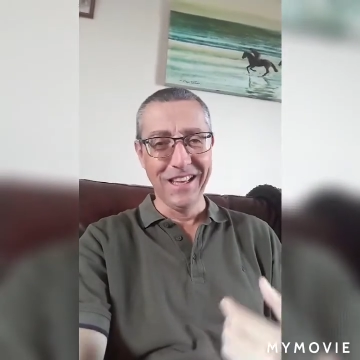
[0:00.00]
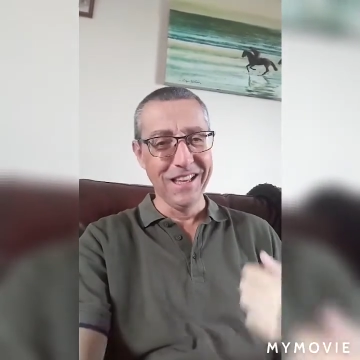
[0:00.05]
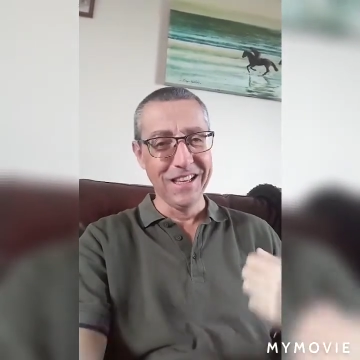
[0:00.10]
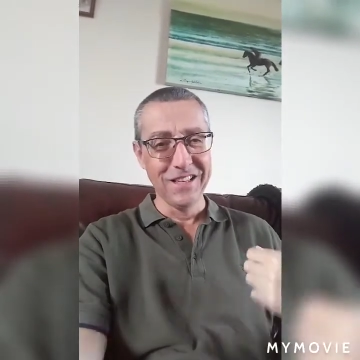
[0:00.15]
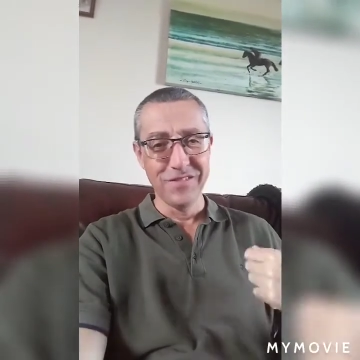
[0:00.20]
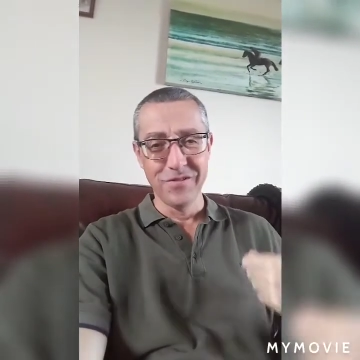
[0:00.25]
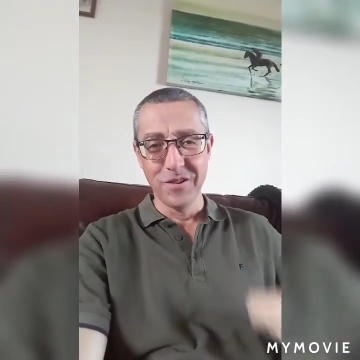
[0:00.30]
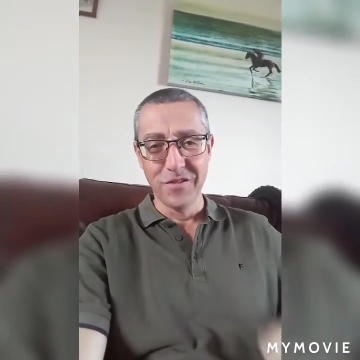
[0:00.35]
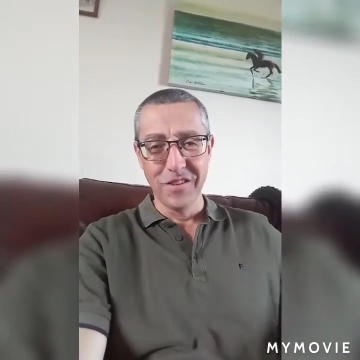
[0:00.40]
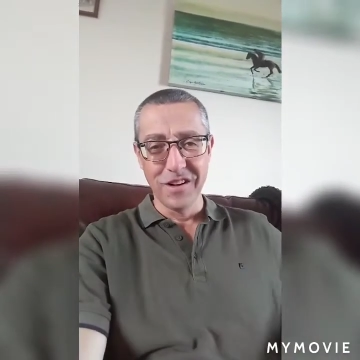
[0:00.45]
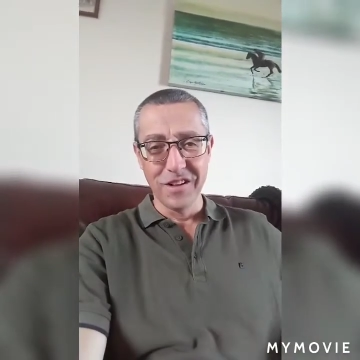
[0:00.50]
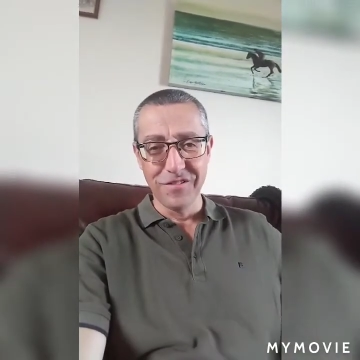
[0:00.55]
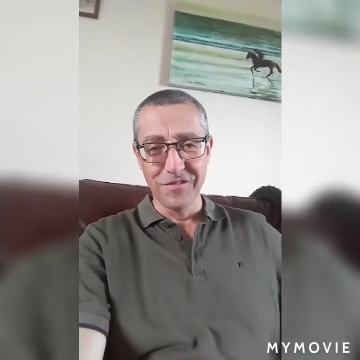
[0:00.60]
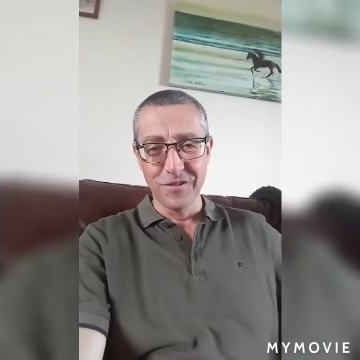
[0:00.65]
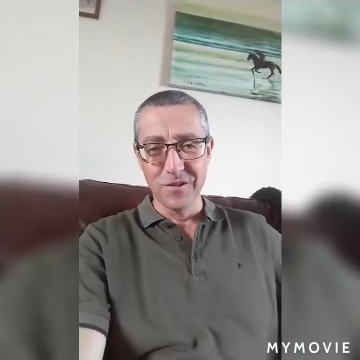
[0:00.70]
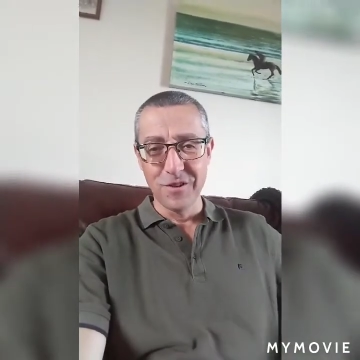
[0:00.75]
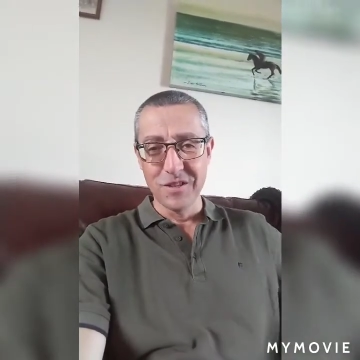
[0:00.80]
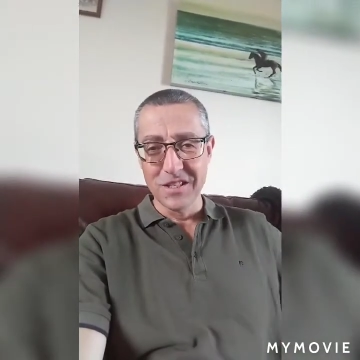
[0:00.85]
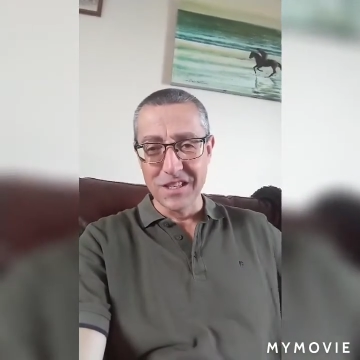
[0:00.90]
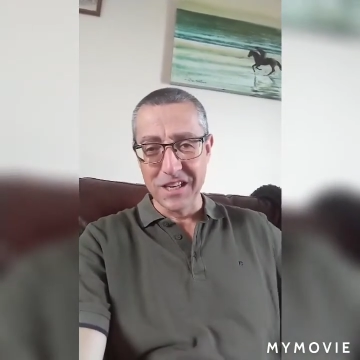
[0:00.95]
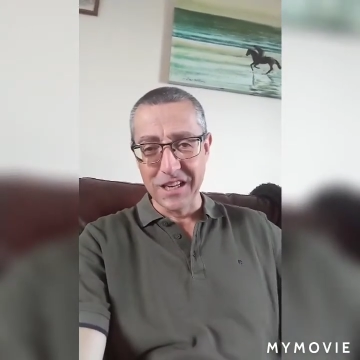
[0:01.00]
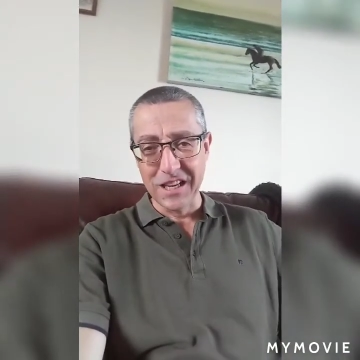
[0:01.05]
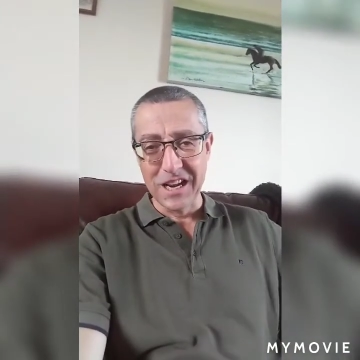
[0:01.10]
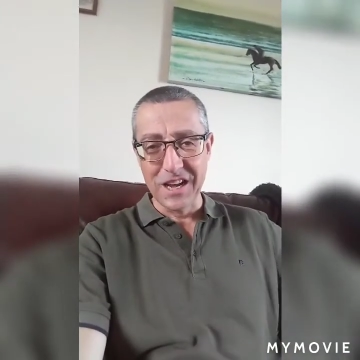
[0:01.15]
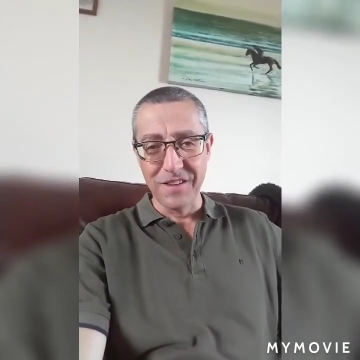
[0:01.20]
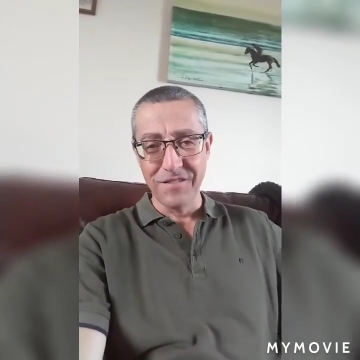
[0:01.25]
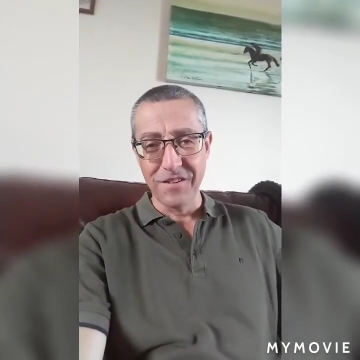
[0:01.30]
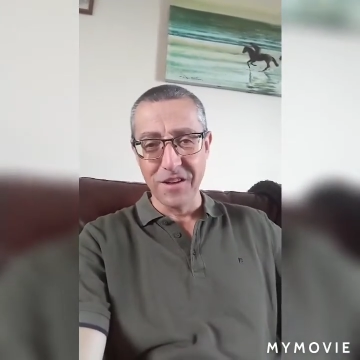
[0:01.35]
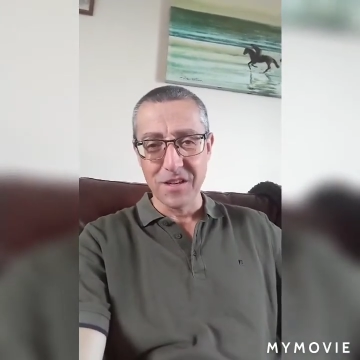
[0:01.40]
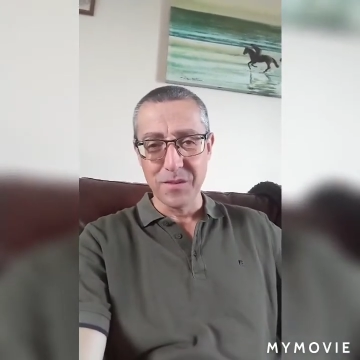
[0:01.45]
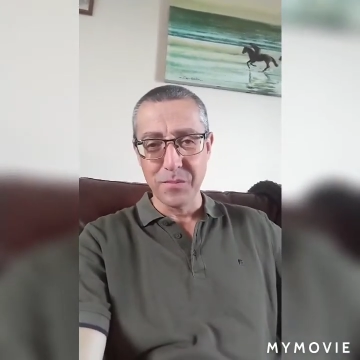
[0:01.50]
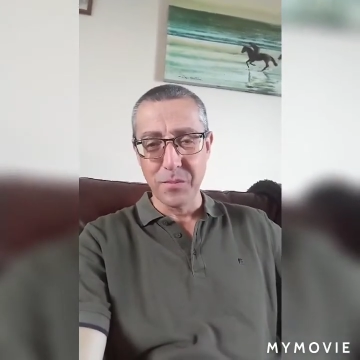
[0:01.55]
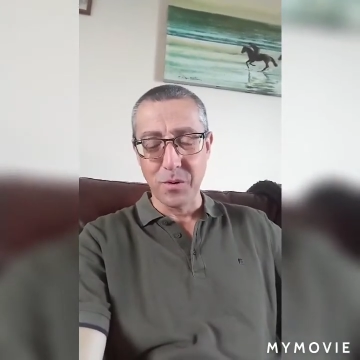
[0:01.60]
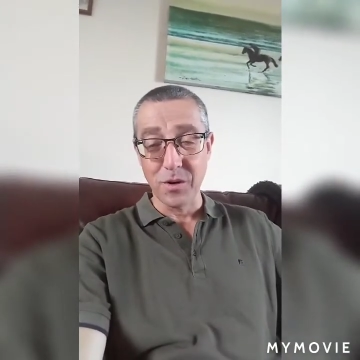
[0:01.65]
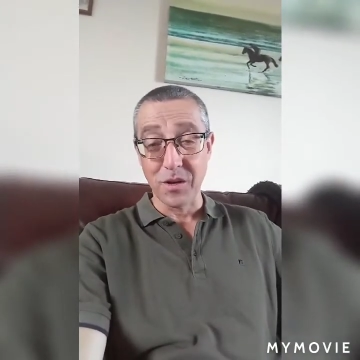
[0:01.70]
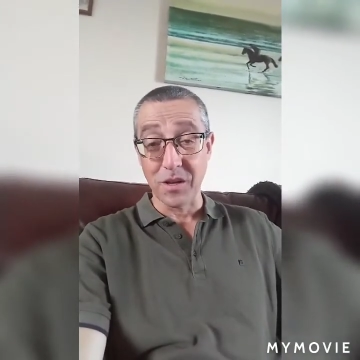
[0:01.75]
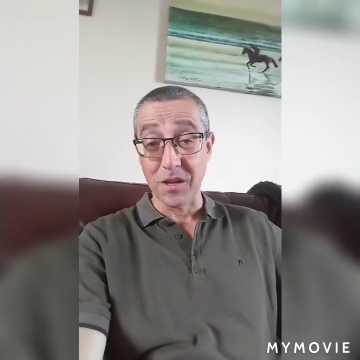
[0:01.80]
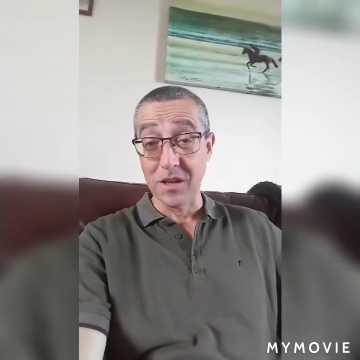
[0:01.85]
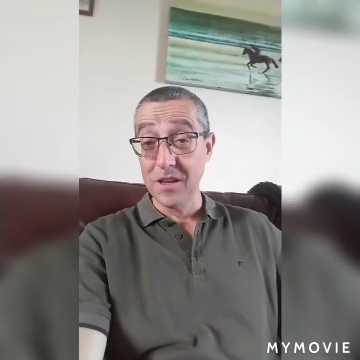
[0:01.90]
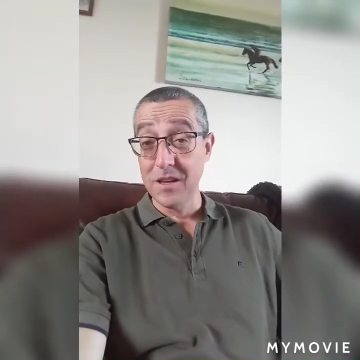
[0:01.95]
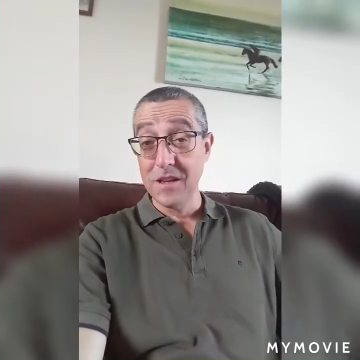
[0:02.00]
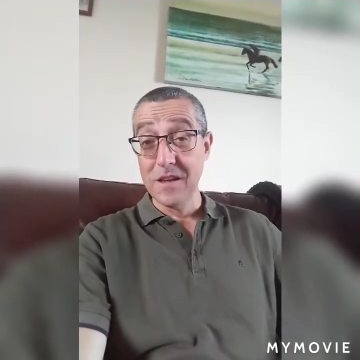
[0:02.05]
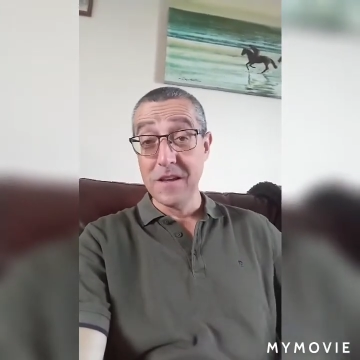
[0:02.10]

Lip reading: his mobile phone sticking half out of his pocket.